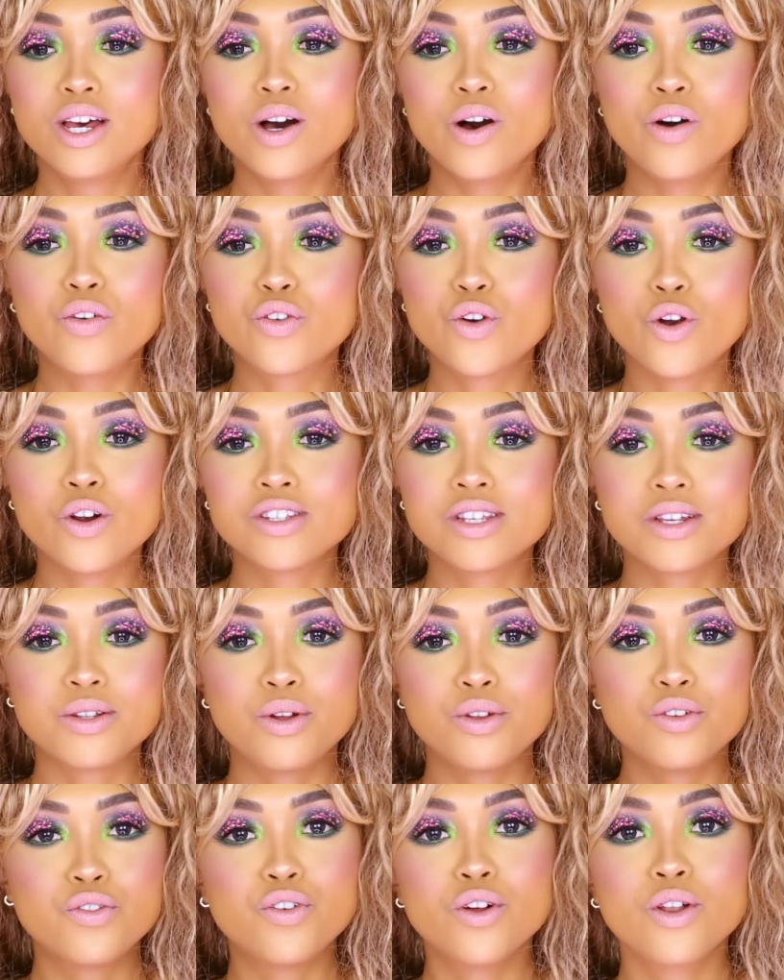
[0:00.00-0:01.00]
Of course I
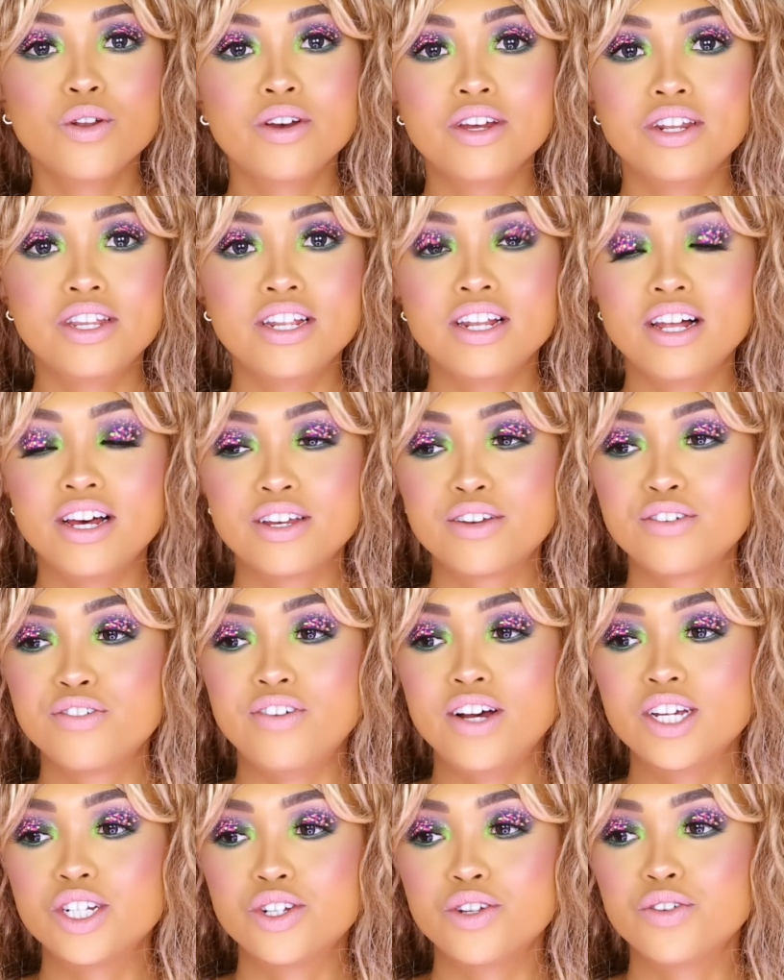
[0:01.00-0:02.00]
don't follow any like
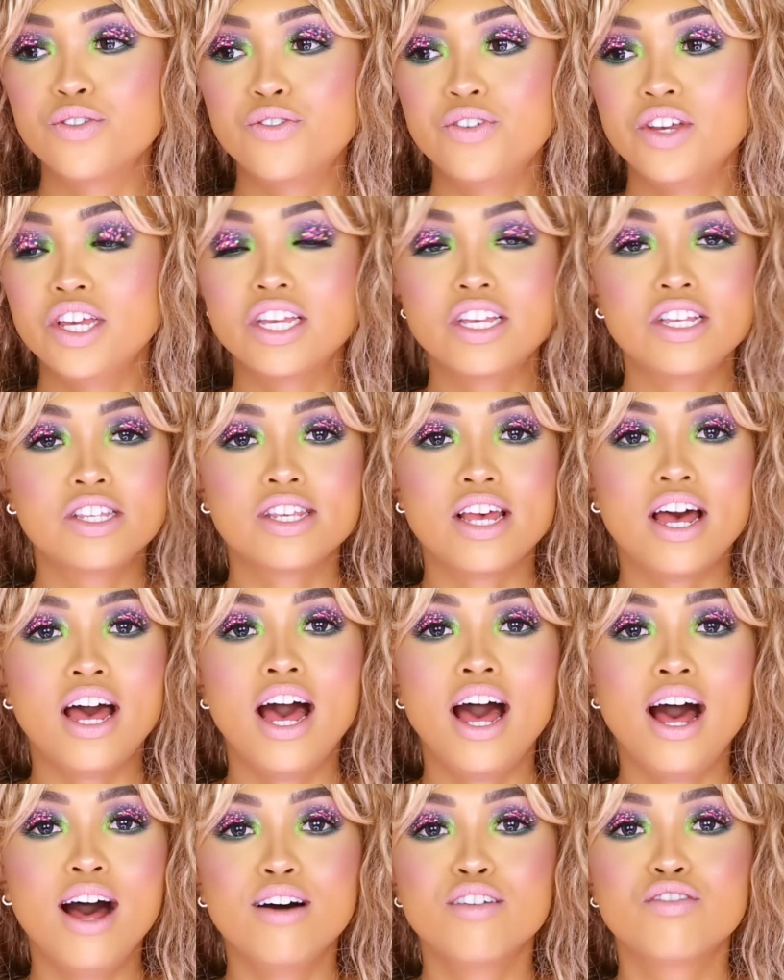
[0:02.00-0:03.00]
fashion thingies. I
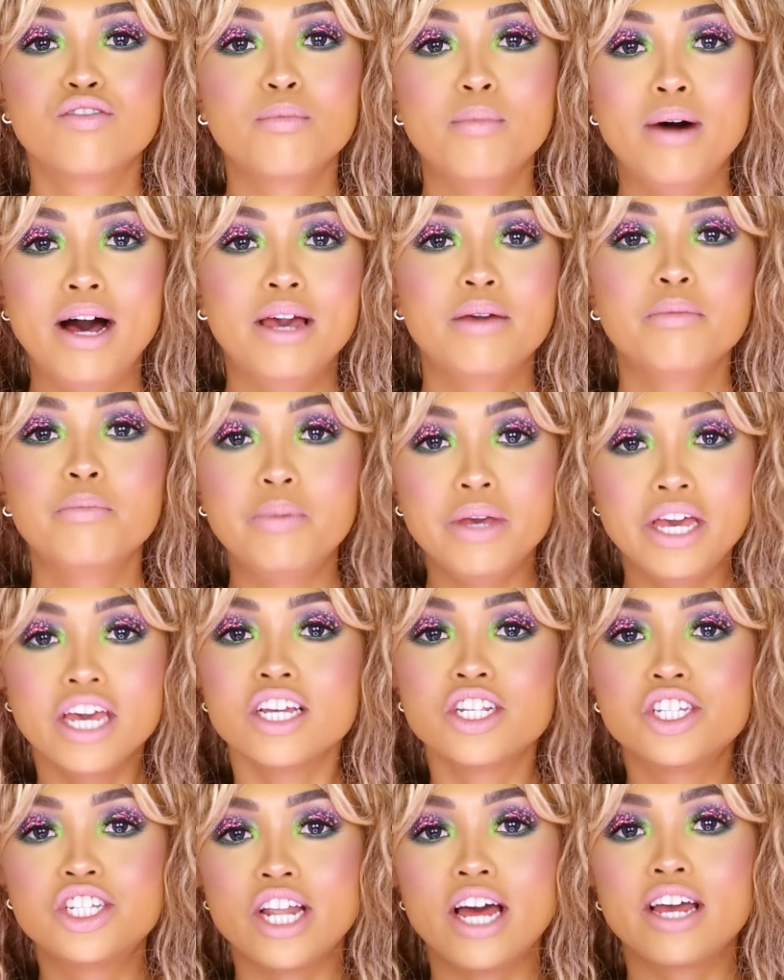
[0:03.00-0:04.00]
have my
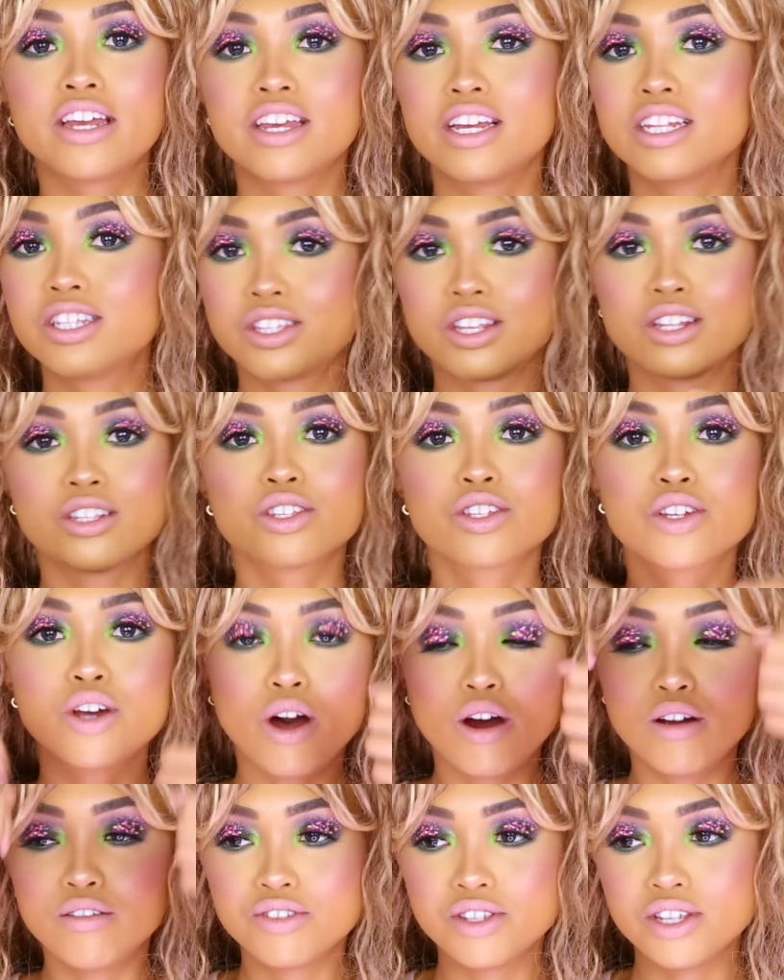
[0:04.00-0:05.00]
big jackets and
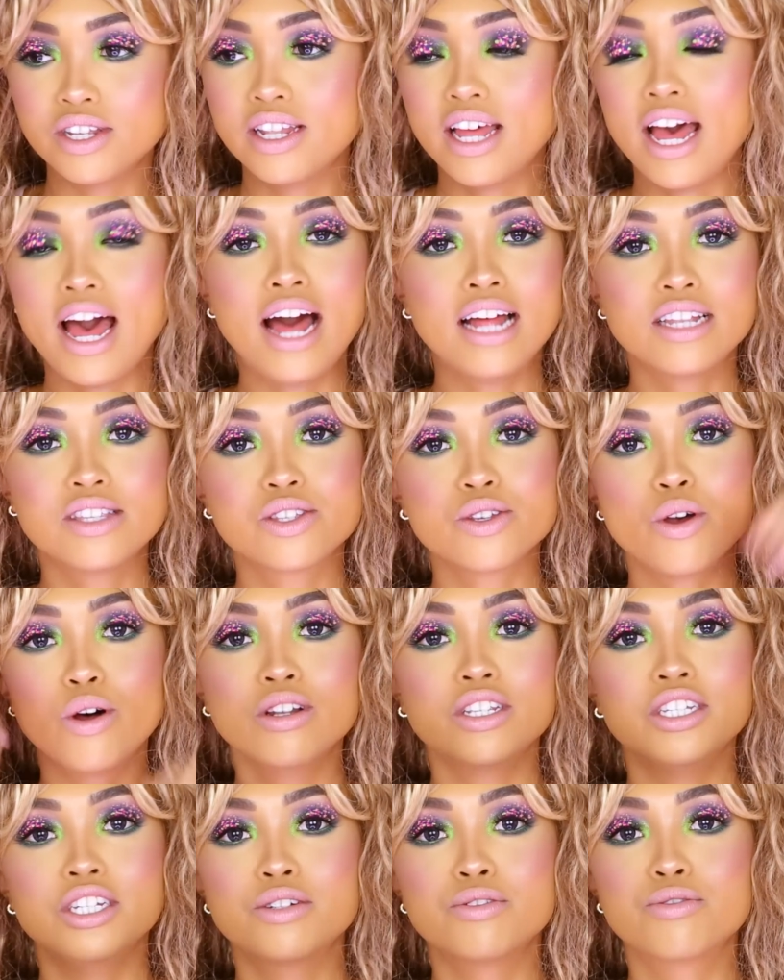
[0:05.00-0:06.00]
scarves and hats
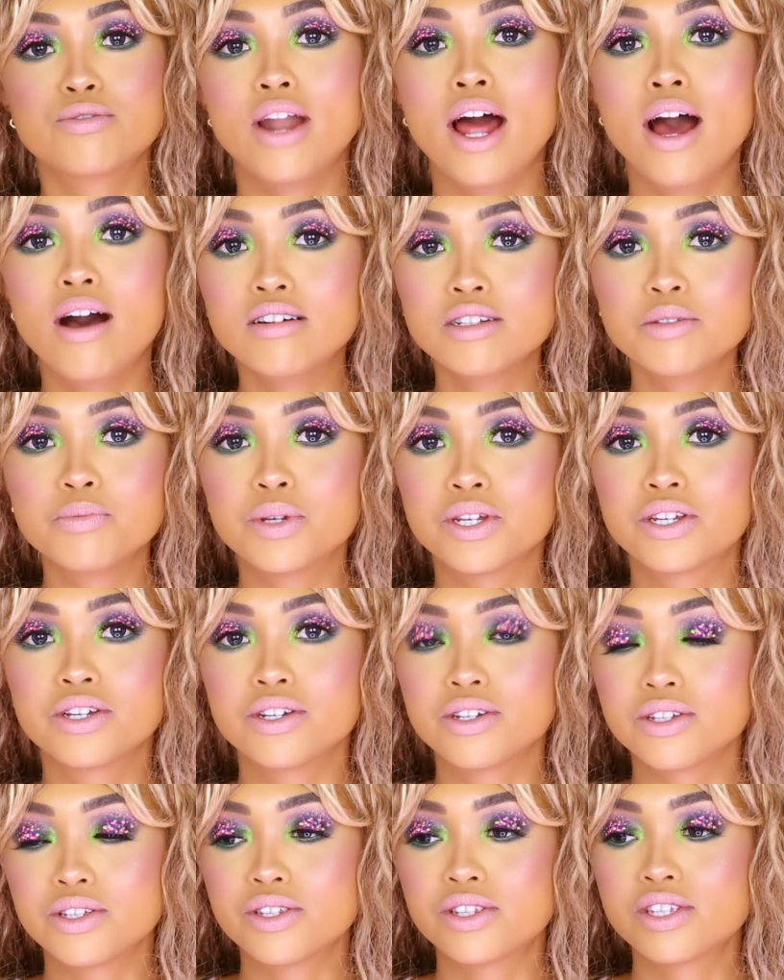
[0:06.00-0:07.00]
all year round
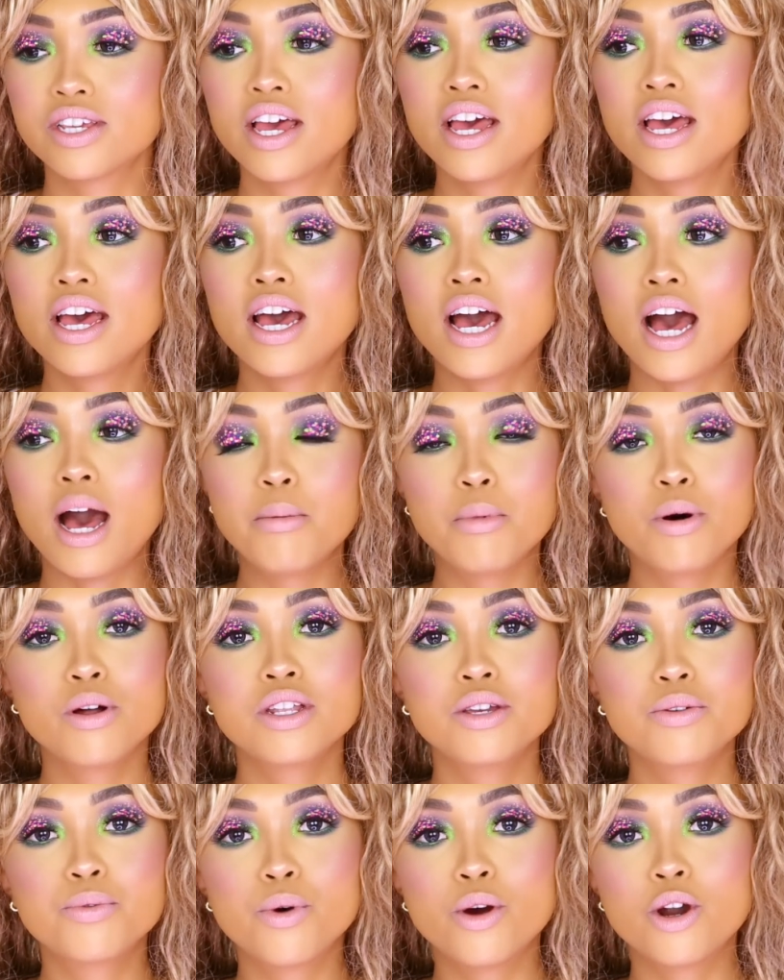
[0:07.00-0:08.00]
because I'm
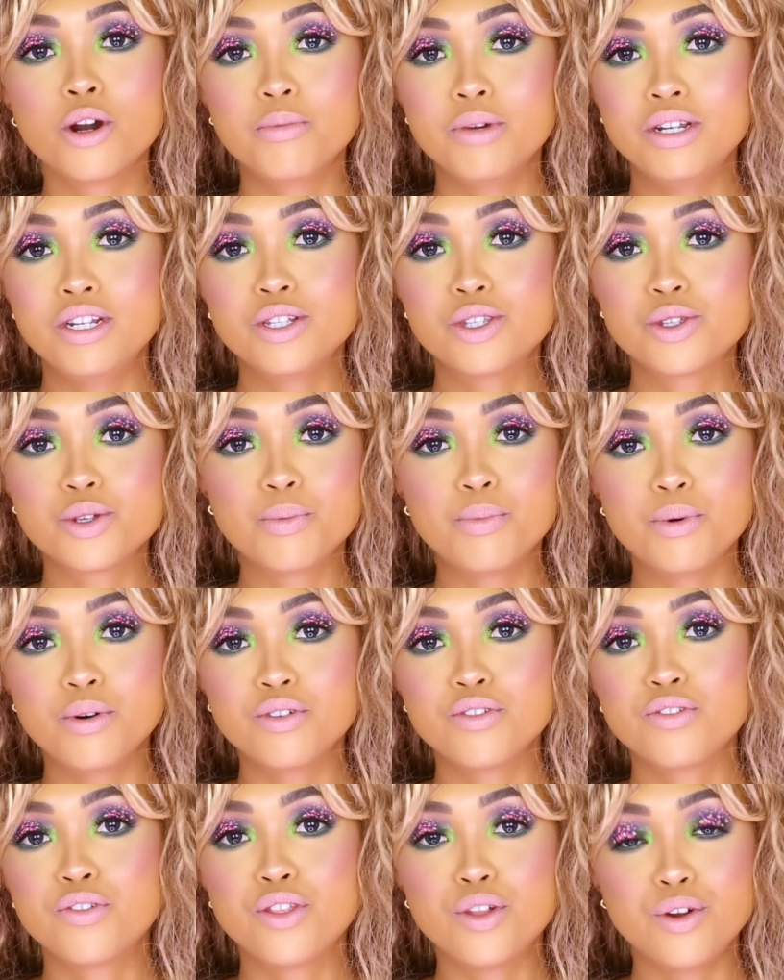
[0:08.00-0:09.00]
only warm and it's
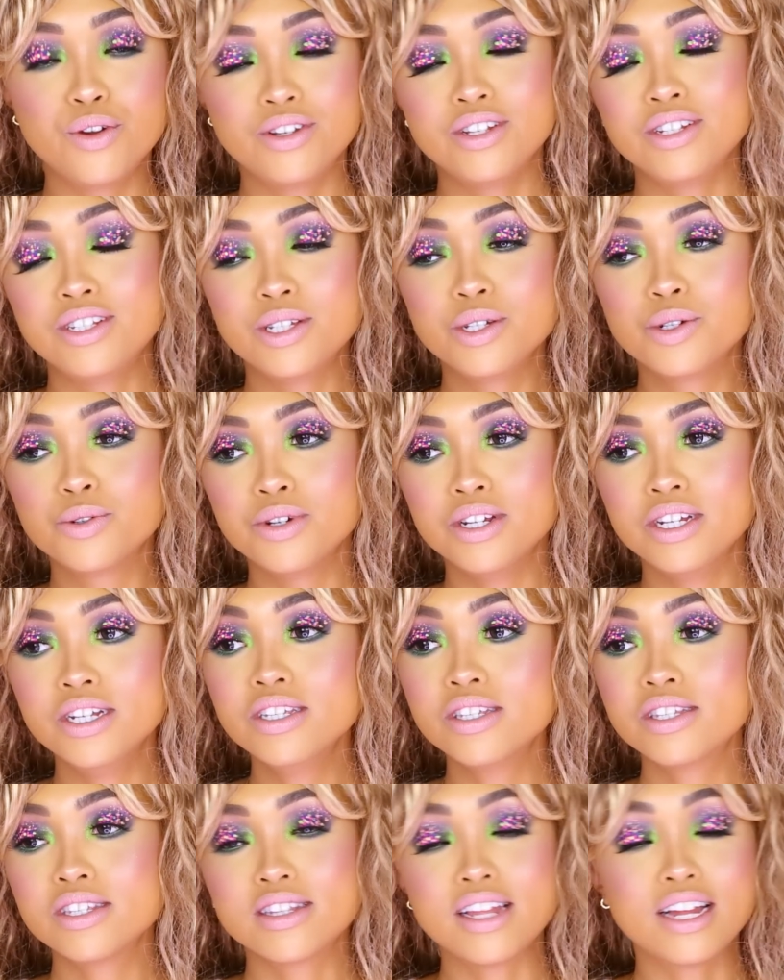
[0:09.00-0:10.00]
above 30
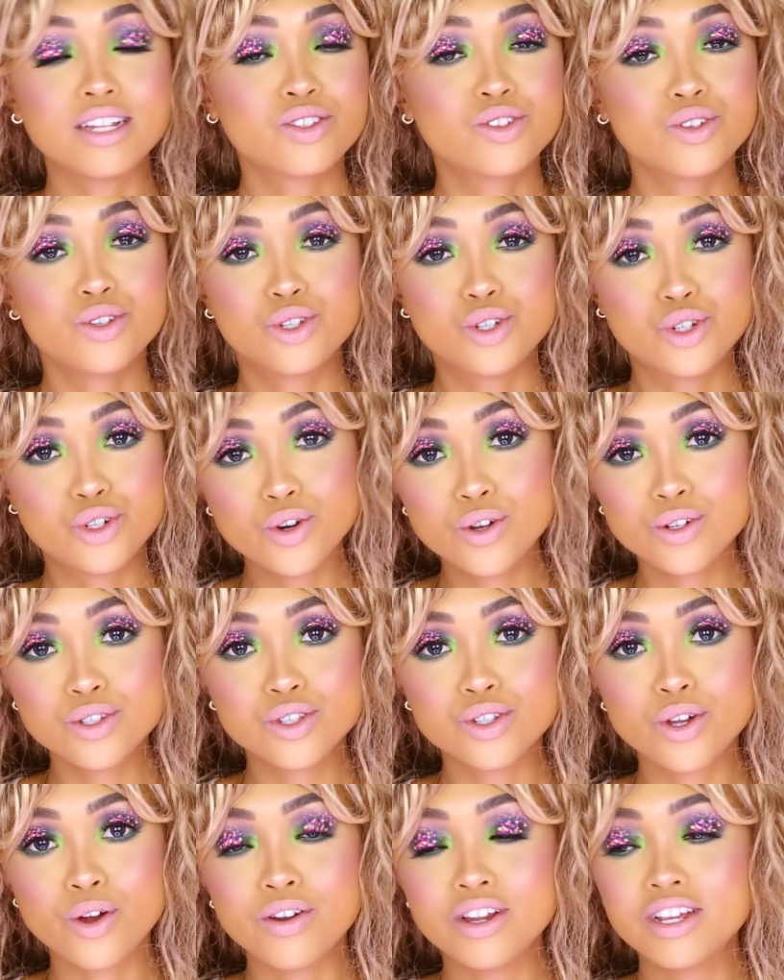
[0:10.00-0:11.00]
degrees. That's a true
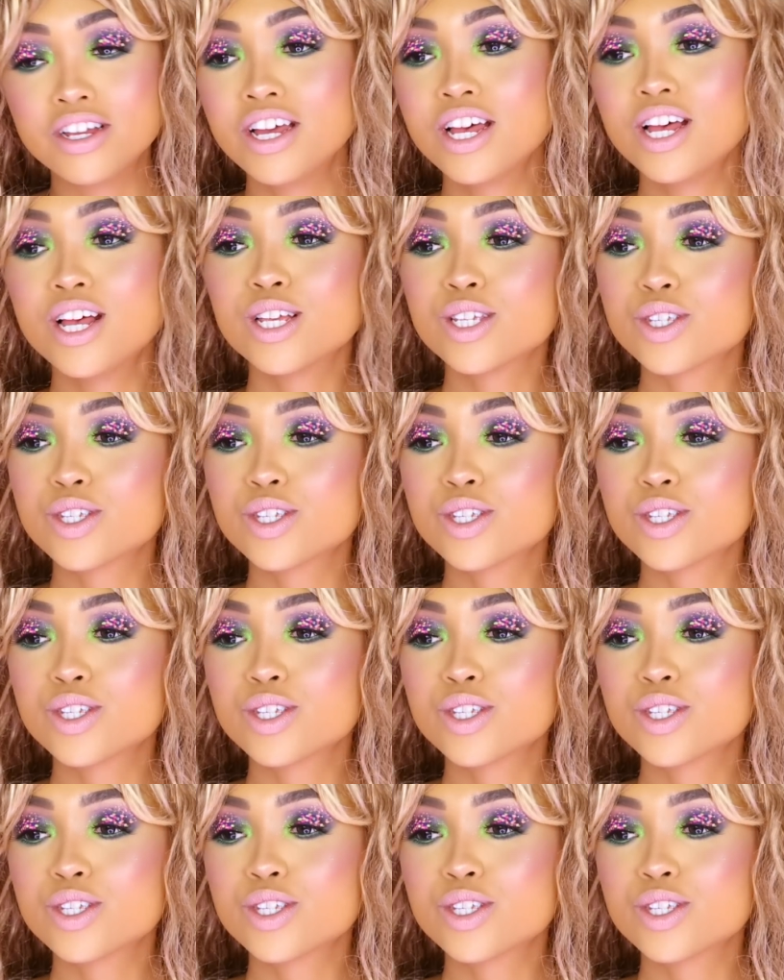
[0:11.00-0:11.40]
story.